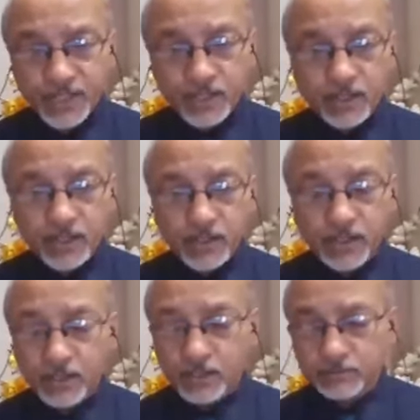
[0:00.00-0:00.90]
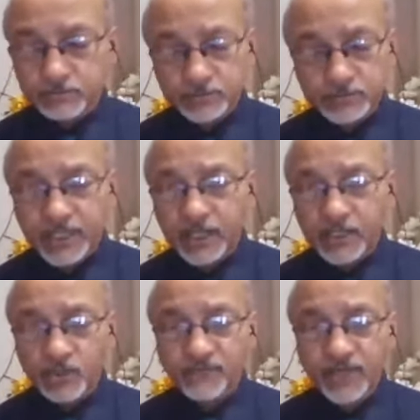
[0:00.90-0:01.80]
There
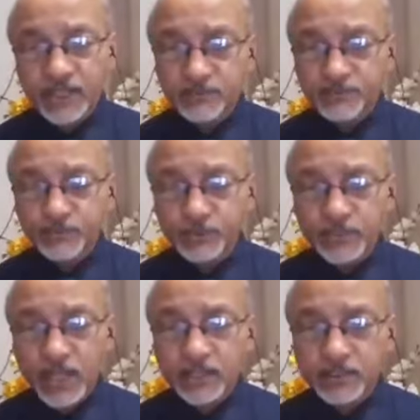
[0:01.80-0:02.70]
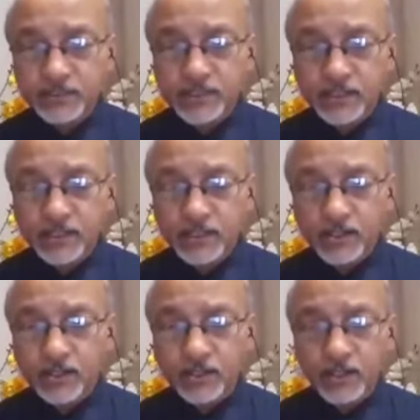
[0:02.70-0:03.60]
you will find, if you put Anand Kar
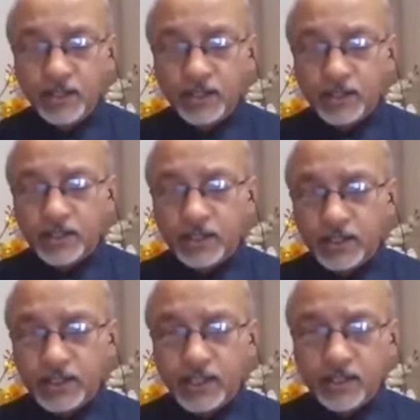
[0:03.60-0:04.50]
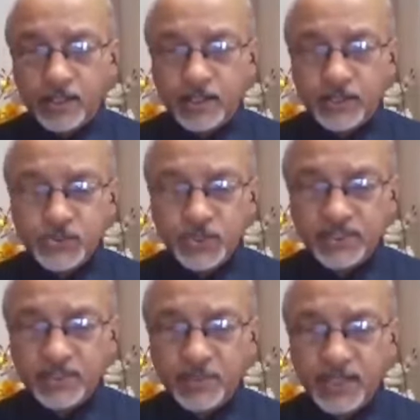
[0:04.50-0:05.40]
or A Kar and
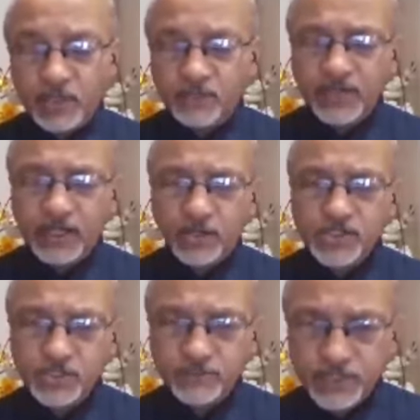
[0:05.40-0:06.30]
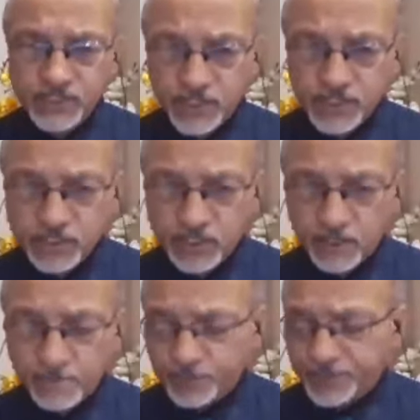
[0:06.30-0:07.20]
Sunanda Pandey, you will find lots of literature
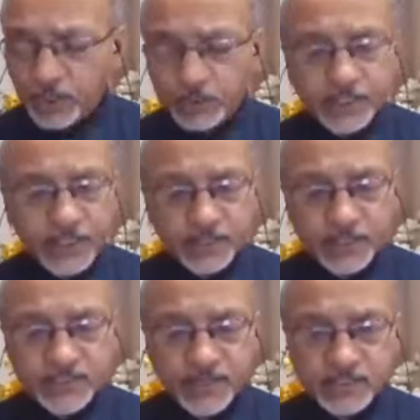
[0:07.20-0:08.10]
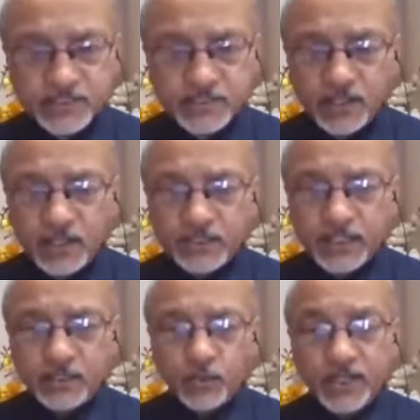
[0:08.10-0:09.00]
on that aspects.
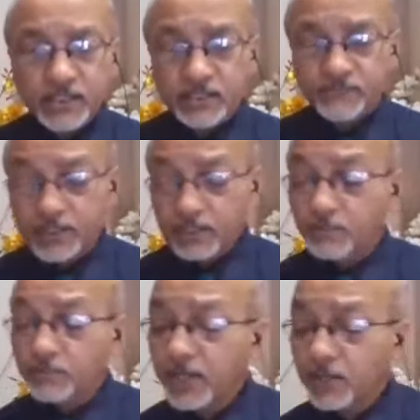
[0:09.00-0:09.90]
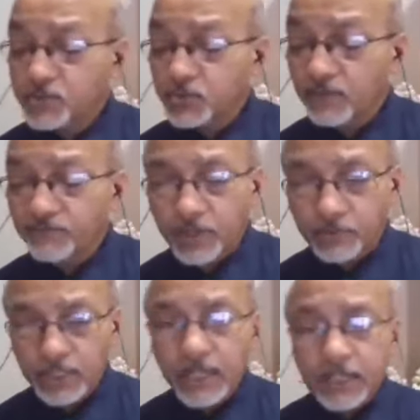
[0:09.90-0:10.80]
that what are the different compounds we have
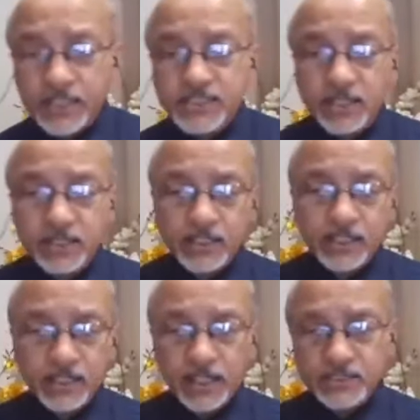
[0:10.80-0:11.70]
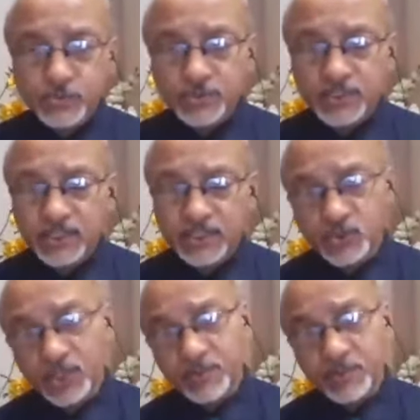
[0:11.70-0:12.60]
found. Recently, in last 2 3 years,
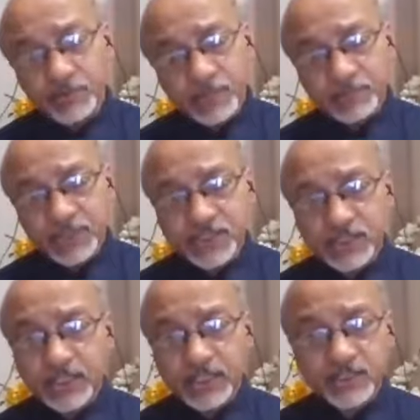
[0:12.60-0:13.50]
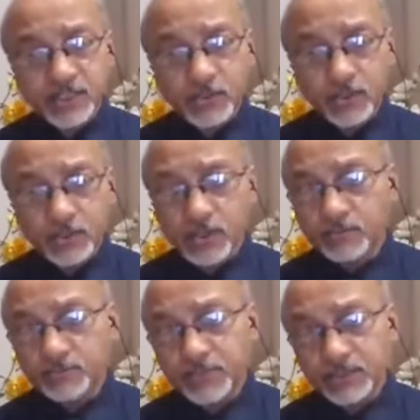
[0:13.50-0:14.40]
we have even published in
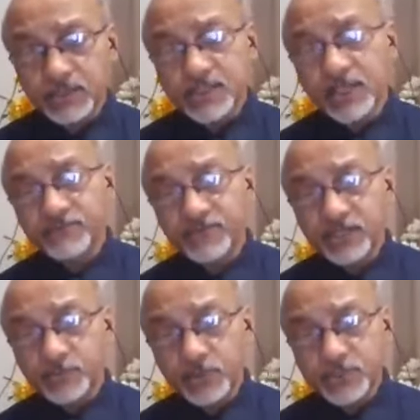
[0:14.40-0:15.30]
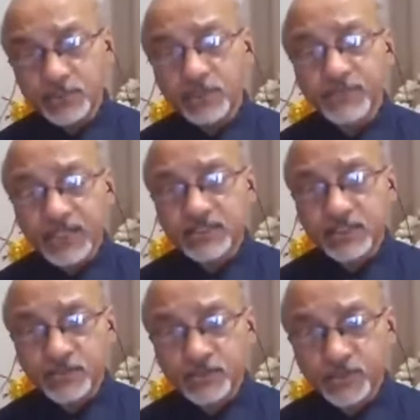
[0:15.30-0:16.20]
nature.com, particularly scientific reports of the
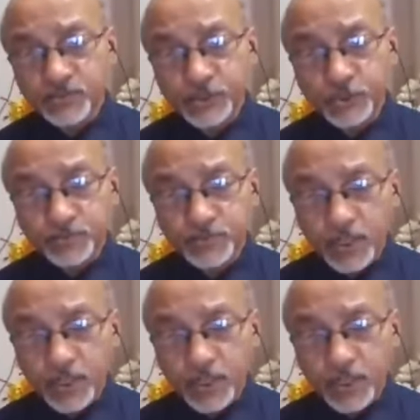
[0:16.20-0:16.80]
nature.com group,